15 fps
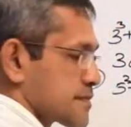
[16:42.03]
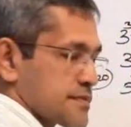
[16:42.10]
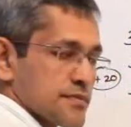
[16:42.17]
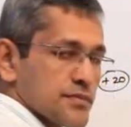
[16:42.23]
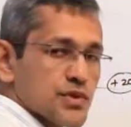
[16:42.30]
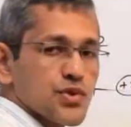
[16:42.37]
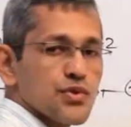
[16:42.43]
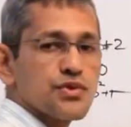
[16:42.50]

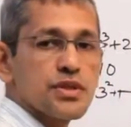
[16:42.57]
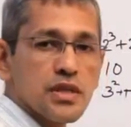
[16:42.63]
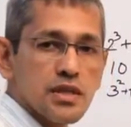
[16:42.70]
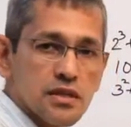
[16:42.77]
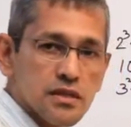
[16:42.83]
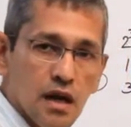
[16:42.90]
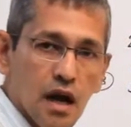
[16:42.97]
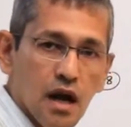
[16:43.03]
So
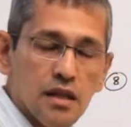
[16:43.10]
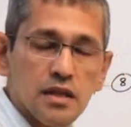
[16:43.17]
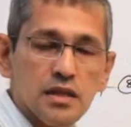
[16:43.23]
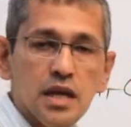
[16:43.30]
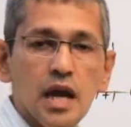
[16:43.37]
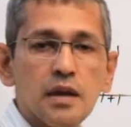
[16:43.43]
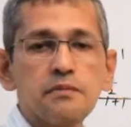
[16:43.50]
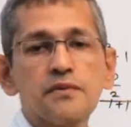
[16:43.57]
these are the
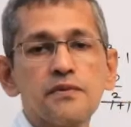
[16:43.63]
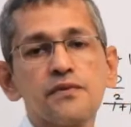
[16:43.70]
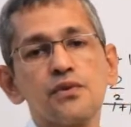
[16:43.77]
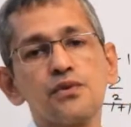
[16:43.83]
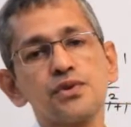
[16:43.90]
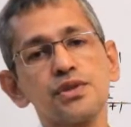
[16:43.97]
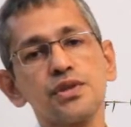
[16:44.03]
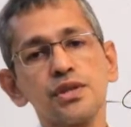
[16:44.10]
type of
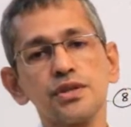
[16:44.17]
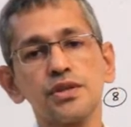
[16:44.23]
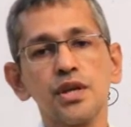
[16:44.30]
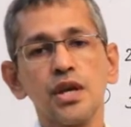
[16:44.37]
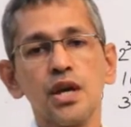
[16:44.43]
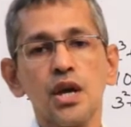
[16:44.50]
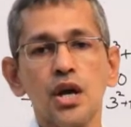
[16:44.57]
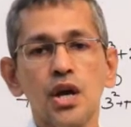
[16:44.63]
questions
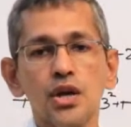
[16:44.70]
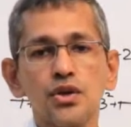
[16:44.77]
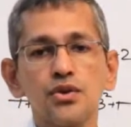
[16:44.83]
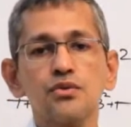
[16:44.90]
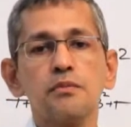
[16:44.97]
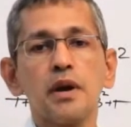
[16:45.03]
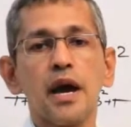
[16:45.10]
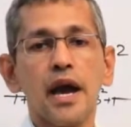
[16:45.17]
you
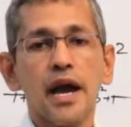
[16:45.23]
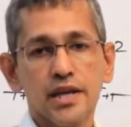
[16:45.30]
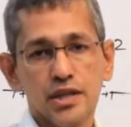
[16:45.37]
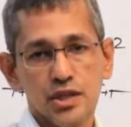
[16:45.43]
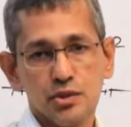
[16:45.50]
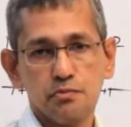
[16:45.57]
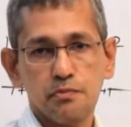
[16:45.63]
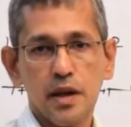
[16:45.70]
may
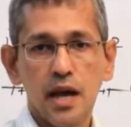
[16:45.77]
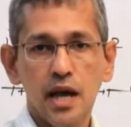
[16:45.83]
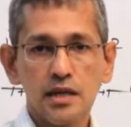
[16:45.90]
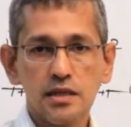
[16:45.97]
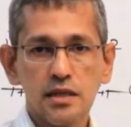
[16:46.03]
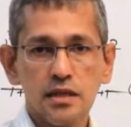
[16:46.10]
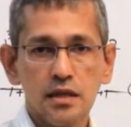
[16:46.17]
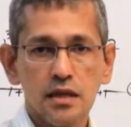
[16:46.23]
expect.
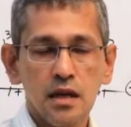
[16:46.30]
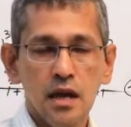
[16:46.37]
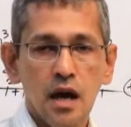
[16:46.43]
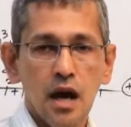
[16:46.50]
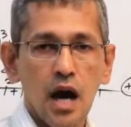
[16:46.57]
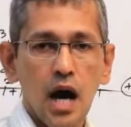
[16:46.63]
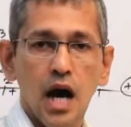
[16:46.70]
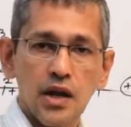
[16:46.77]

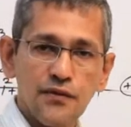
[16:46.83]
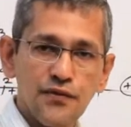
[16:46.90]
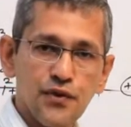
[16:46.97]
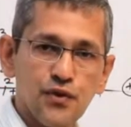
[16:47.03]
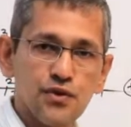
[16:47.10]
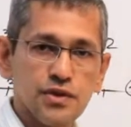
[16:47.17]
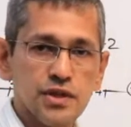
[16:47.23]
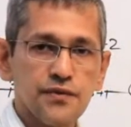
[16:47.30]
And of
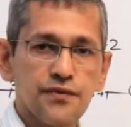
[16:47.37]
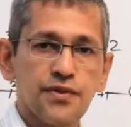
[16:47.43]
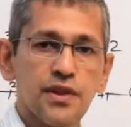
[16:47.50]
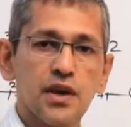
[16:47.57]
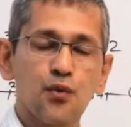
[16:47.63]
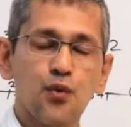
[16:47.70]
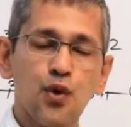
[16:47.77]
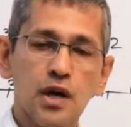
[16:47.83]
course, if they
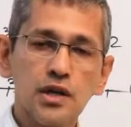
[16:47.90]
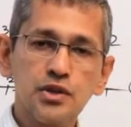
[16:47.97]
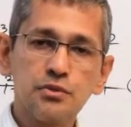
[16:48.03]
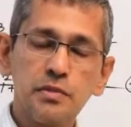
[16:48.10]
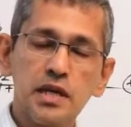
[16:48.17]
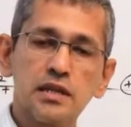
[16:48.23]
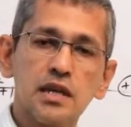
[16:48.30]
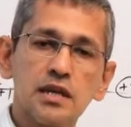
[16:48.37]
want to
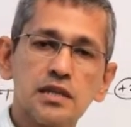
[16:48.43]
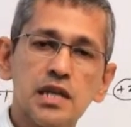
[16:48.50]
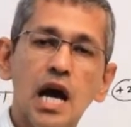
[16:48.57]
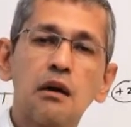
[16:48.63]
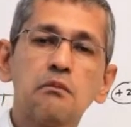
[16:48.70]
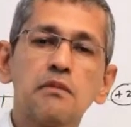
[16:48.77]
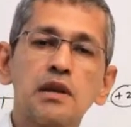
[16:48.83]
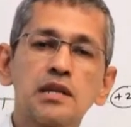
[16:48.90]
make the
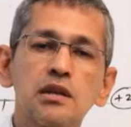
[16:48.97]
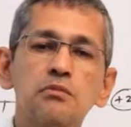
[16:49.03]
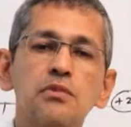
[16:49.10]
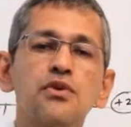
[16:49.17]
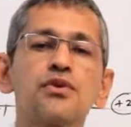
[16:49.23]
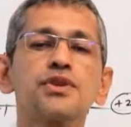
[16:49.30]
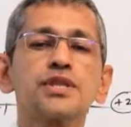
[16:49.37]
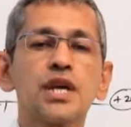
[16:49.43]
exam a little
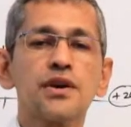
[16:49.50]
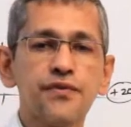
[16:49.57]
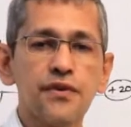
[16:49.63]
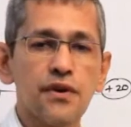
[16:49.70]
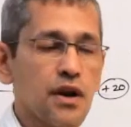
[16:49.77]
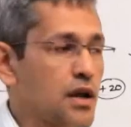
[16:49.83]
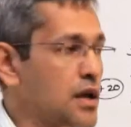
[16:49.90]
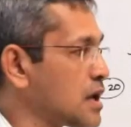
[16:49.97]
more
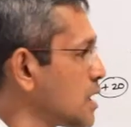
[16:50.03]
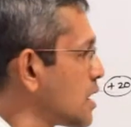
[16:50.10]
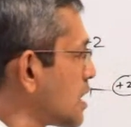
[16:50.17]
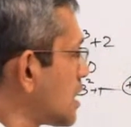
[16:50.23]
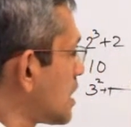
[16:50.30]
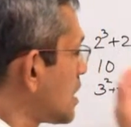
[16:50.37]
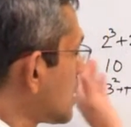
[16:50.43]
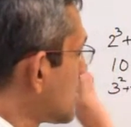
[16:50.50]
tougher,
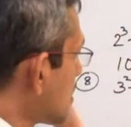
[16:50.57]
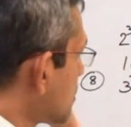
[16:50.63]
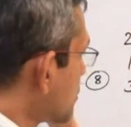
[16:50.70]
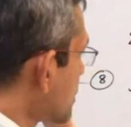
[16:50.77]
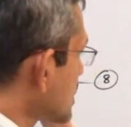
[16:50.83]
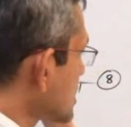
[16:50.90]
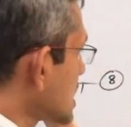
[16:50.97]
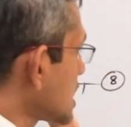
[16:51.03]

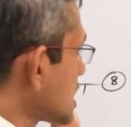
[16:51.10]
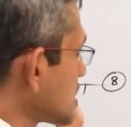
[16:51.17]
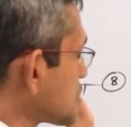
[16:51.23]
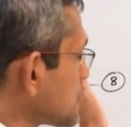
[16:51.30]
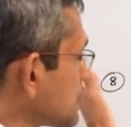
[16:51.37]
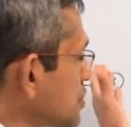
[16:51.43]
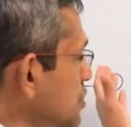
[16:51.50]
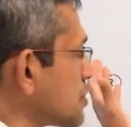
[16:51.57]
what they can
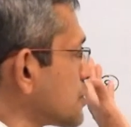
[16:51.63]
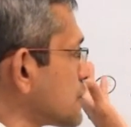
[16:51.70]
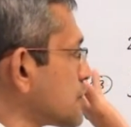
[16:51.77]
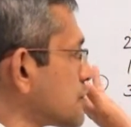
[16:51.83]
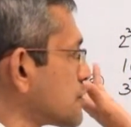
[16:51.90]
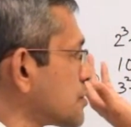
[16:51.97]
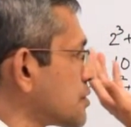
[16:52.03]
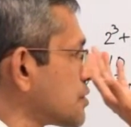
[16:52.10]
do,
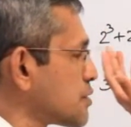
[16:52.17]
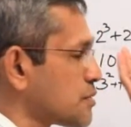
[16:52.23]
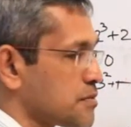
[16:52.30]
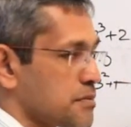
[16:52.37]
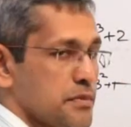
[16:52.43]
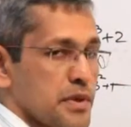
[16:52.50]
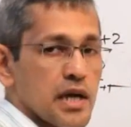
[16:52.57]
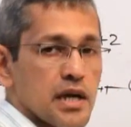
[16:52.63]

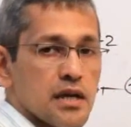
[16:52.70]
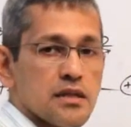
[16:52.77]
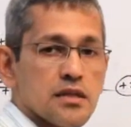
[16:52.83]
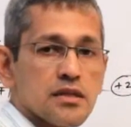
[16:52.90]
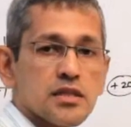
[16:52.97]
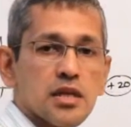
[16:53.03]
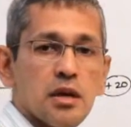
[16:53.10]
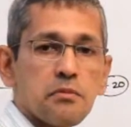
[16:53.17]
make
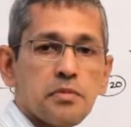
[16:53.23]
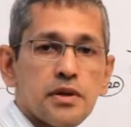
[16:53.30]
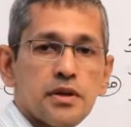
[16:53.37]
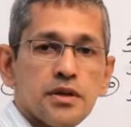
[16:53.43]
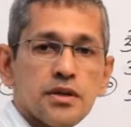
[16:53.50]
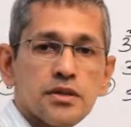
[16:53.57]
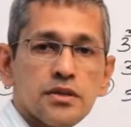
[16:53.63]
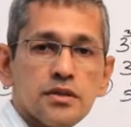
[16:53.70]
these
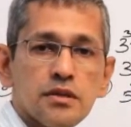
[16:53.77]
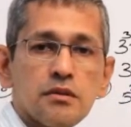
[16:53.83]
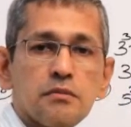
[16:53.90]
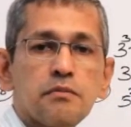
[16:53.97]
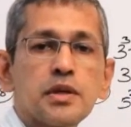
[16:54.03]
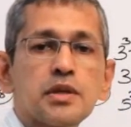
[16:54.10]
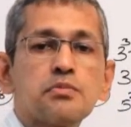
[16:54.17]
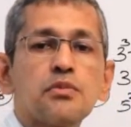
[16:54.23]
numbers a
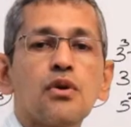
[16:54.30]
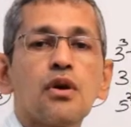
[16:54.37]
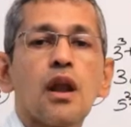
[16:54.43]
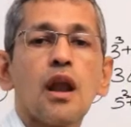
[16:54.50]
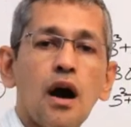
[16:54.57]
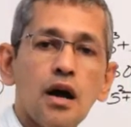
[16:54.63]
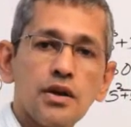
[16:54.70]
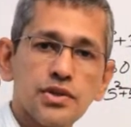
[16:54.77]
bit more
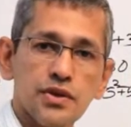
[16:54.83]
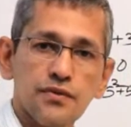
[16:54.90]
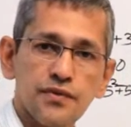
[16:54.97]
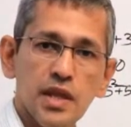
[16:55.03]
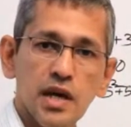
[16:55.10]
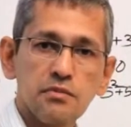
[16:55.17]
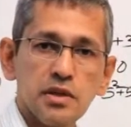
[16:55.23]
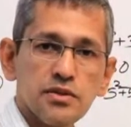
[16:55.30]
larger.
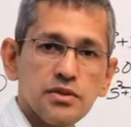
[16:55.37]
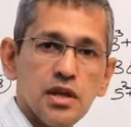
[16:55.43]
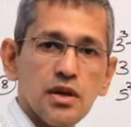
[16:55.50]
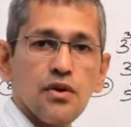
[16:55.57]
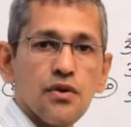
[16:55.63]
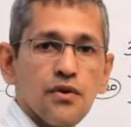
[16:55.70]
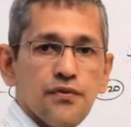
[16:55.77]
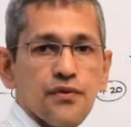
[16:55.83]
That means they
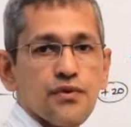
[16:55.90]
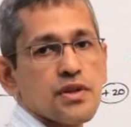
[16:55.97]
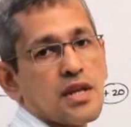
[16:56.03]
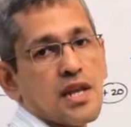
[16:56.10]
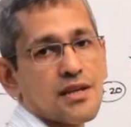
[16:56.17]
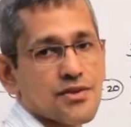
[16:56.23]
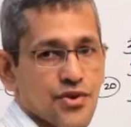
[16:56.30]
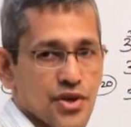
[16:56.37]
go for the
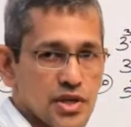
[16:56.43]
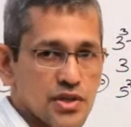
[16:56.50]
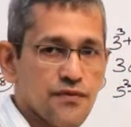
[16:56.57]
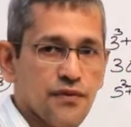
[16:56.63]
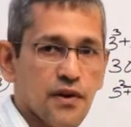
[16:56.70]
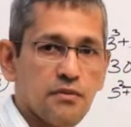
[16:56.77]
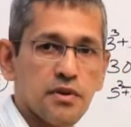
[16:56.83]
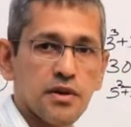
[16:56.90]
next range of
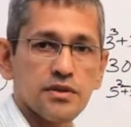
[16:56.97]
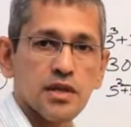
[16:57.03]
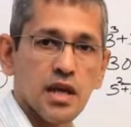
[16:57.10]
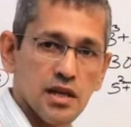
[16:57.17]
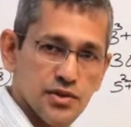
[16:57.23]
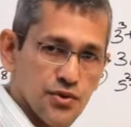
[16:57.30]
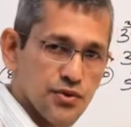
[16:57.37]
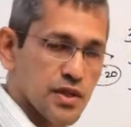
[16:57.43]
numbers. I'll
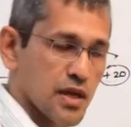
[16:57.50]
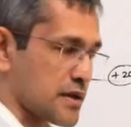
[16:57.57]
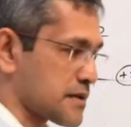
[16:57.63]
show that.